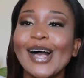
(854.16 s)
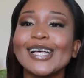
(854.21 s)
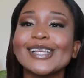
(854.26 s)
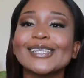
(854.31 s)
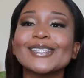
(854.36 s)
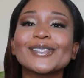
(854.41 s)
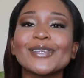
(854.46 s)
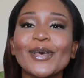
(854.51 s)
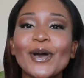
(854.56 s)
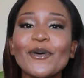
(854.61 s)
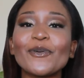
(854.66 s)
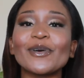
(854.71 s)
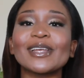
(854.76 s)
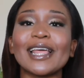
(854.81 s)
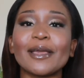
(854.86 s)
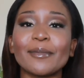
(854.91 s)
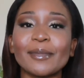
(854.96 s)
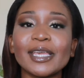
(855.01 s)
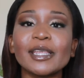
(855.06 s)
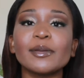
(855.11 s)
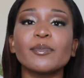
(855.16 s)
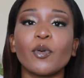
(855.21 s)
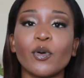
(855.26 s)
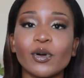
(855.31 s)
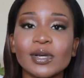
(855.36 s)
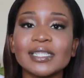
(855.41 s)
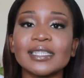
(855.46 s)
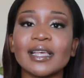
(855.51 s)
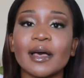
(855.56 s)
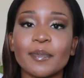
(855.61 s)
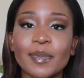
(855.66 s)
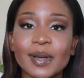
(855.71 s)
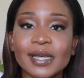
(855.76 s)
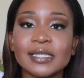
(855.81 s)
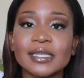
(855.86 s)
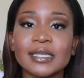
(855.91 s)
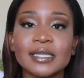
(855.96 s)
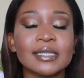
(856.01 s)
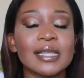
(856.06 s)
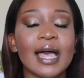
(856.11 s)
So when I mean boys are
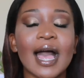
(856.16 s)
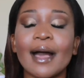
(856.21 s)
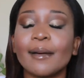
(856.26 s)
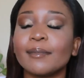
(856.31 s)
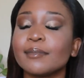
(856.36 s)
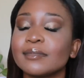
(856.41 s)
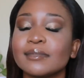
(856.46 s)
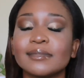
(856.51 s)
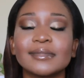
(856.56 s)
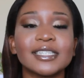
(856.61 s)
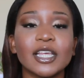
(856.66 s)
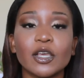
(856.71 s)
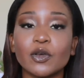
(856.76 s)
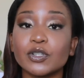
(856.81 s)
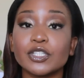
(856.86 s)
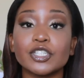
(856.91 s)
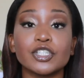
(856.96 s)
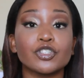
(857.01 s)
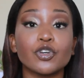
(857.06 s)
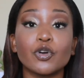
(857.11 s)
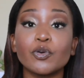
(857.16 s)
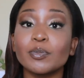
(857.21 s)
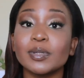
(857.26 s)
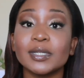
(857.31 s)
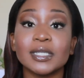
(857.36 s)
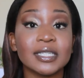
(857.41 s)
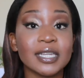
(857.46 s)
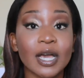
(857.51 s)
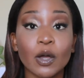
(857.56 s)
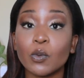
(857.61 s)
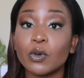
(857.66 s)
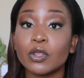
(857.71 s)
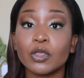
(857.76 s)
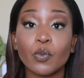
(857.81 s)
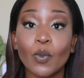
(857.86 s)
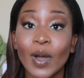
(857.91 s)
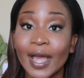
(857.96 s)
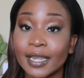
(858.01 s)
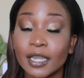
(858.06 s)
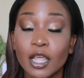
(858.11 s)
buses, I'm saying to don't be stuck with
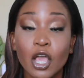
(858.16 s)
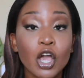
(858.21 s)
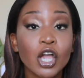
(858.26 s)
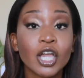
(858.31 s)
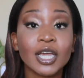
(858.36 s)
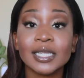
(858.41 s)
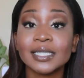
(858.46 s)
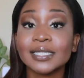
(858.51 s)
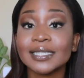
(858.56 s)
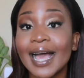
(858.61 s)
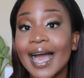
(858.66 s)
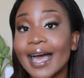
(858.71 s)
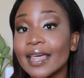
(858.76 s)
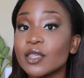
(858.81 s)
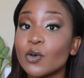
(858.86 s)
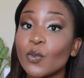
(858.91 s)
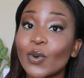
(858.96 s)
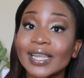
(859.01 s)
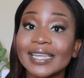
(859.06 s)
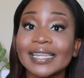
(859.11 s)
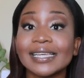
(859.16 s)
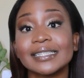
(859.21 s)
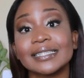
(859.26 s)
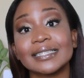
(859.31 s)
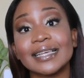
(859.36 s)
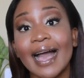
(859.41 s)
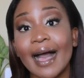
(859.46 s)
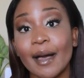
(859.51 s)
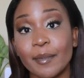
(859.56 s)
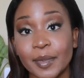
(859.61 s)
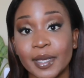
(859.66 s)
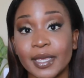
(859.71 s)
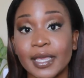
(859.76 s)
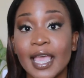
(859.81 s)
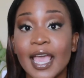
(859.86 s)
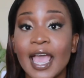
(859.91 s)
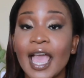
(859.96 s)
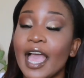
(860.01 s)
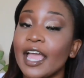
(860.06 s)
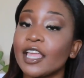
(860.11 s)
one, because the other one is coming.
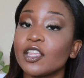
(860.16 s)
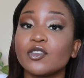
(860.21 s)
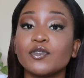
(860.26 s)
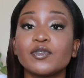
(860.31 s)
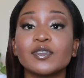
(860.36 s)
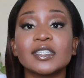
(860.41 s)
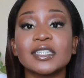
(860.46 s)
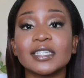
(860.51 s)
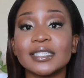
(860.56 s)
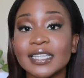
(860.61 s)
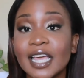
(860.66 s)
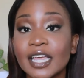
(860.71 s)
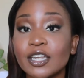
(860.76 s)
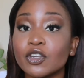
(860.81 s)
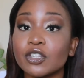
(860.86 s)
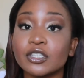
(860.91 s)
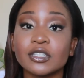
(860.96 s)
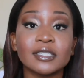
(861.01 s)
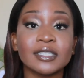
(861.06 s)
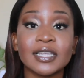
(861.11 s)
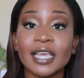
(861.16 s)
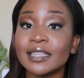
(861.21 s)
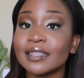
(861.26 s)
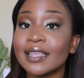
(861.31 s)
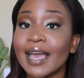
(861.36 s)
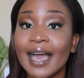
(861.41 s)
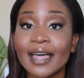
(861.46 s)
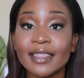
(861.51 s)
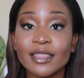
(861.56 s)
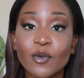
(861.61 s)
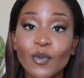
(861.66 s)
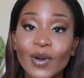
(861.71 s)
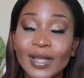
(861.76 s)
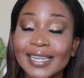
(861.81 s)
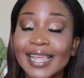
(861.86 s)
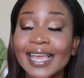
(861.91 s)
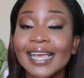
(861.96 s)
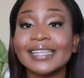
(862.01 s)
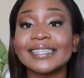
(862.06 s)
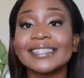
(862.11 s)
And if you decide not to take the other one,
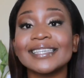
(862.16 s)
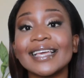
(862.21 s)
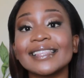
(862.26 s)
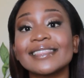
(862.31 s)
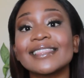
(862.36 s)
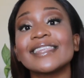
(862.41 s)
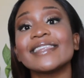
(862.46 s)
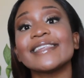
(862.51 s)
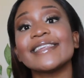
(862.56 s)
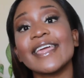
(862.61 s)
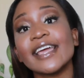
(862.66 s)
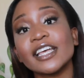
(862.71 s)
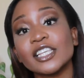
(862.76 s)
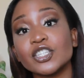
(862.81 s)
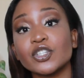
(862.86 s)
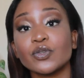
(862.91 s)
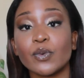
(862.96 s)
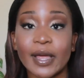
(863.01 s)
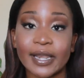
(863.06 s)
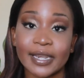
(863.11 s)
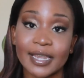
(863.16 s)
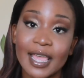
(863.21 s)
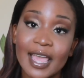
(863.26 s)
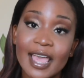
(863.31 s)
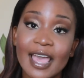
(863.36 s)
take the next one.